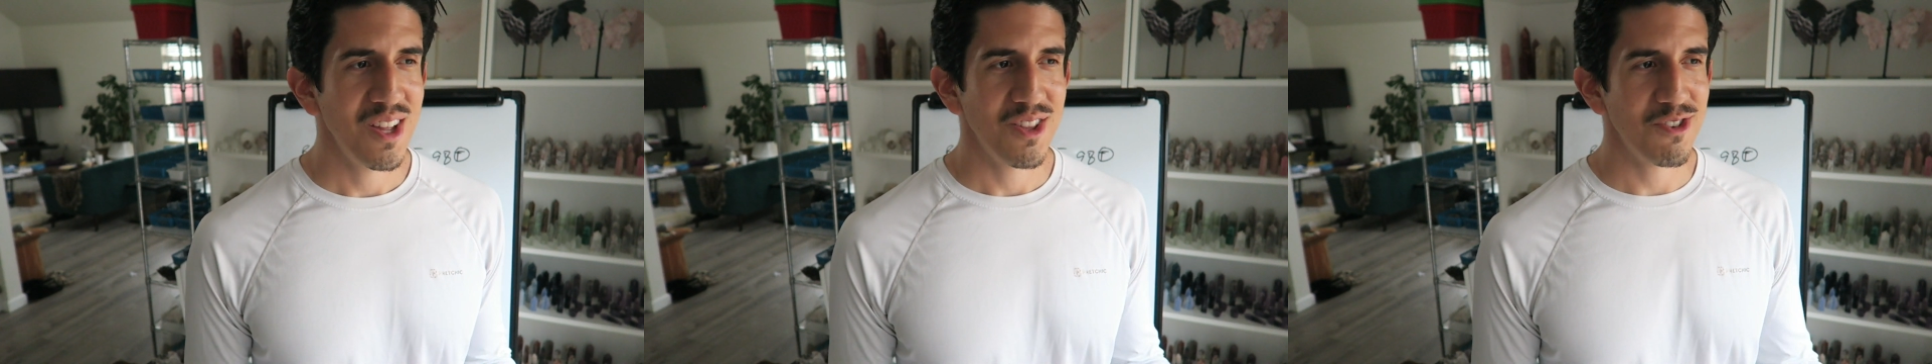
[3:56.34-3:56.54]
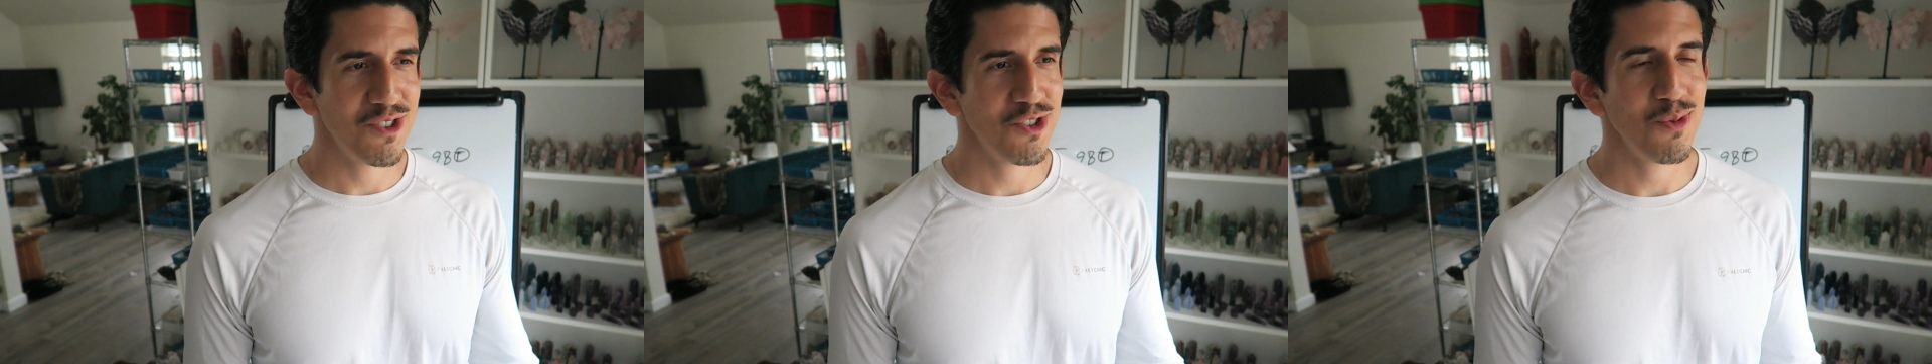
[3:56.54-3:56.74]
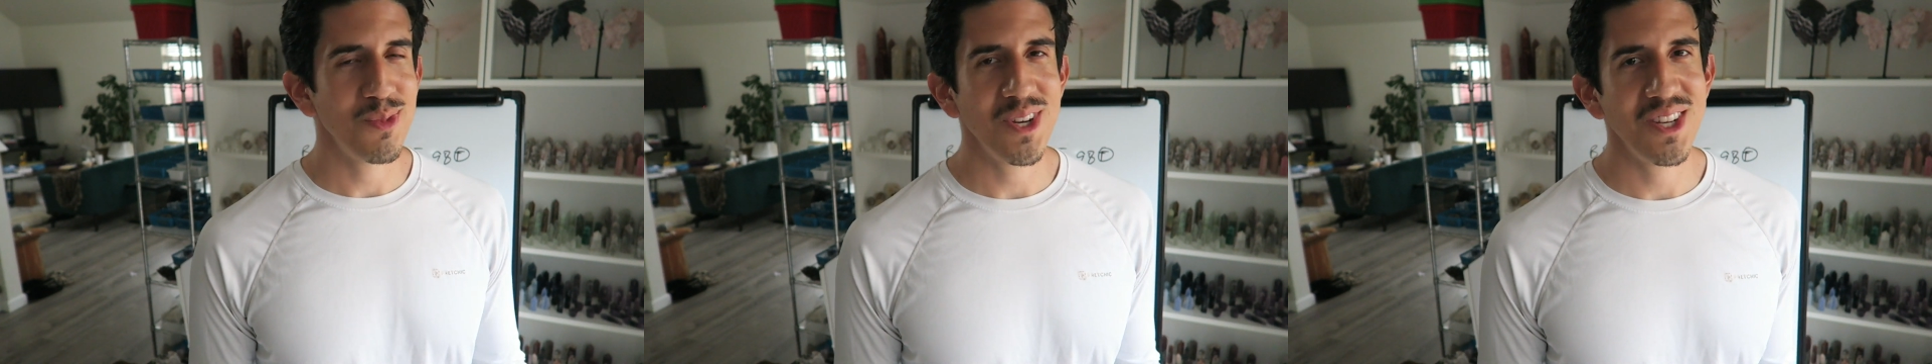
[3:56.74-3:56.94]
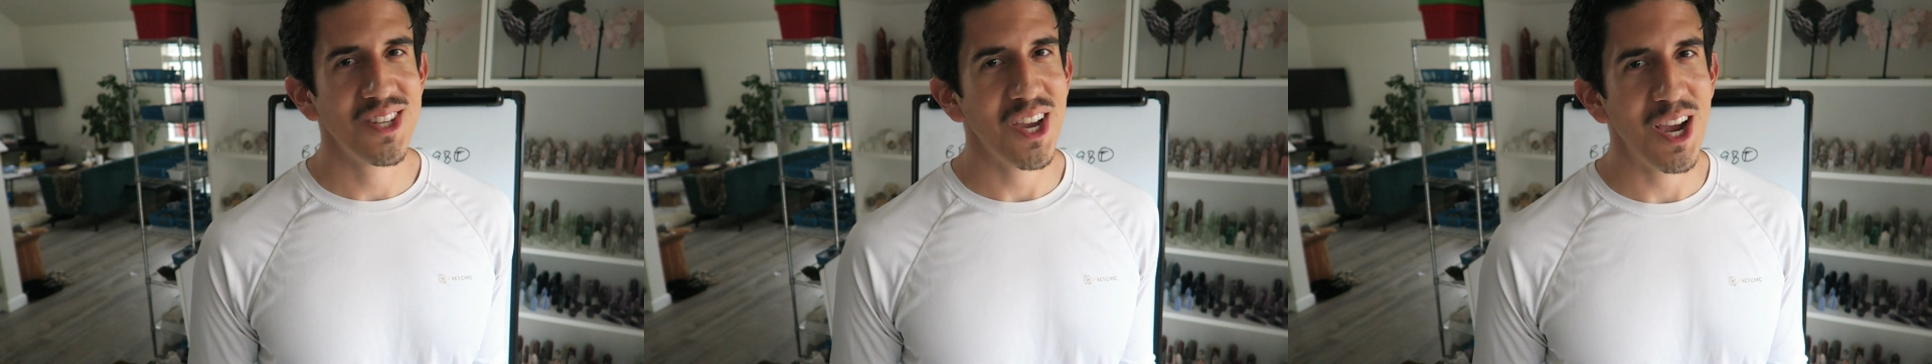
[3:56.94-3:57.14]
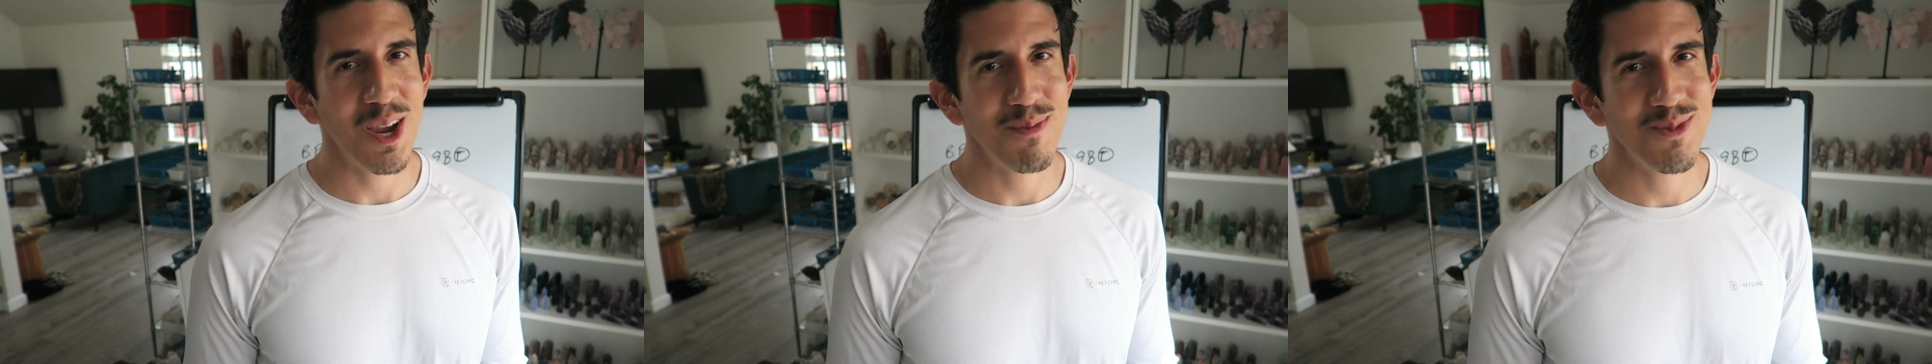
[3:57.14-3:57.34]
There's so many
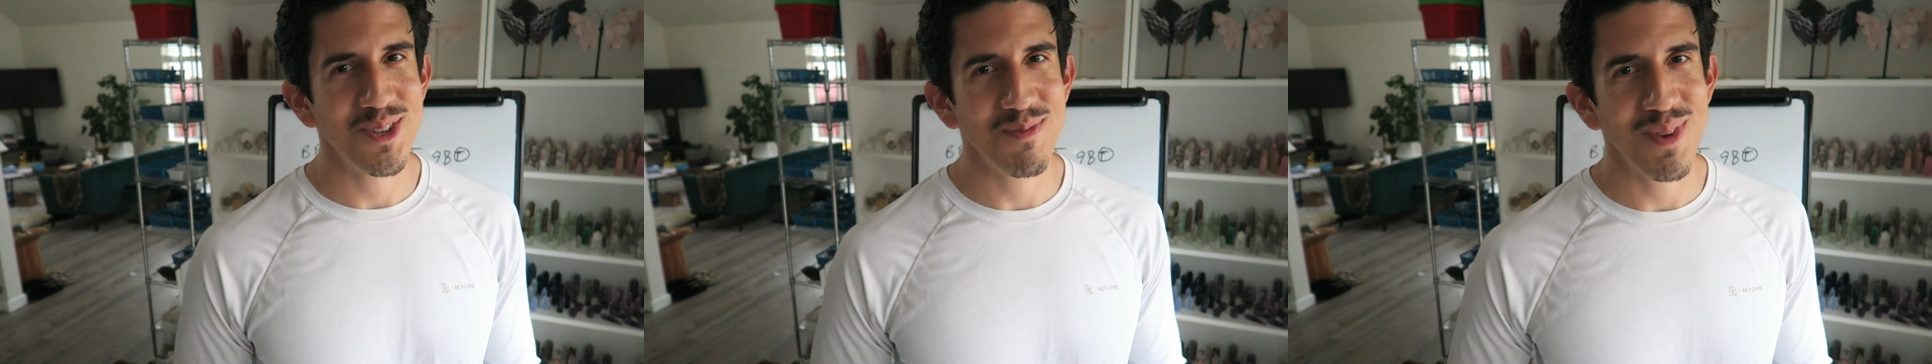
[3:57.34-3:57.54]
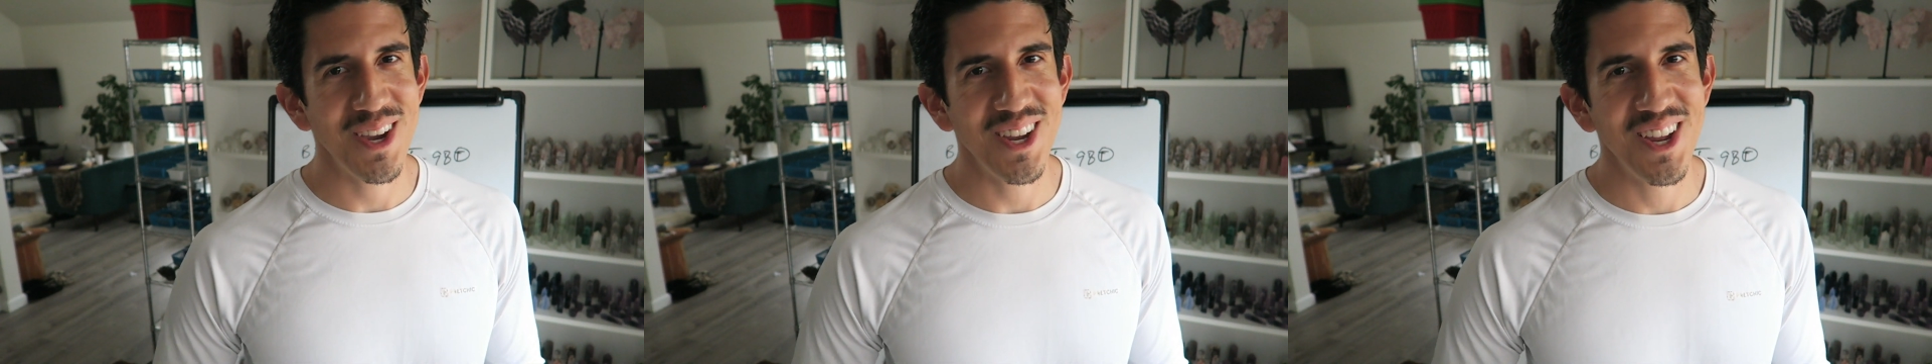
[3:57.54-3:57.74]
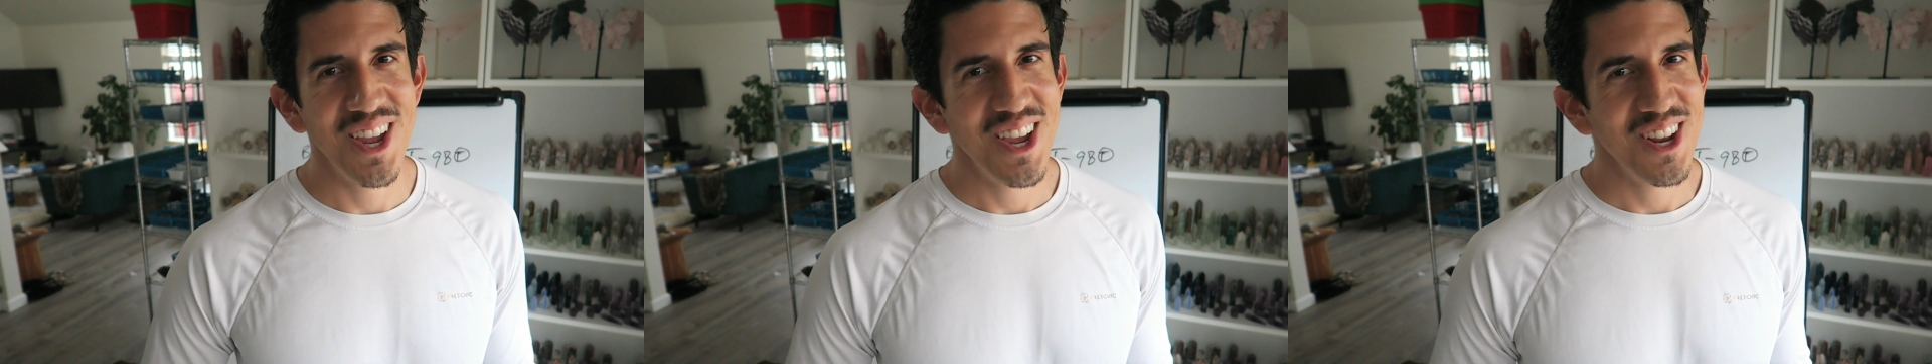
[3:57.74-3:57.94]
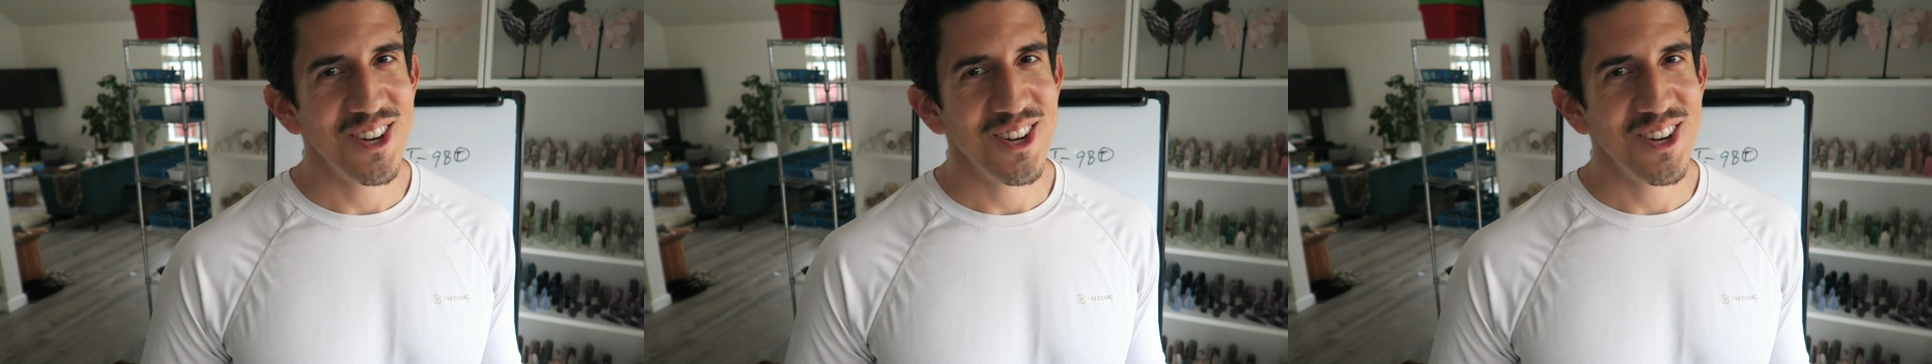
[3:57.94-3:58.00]
times in my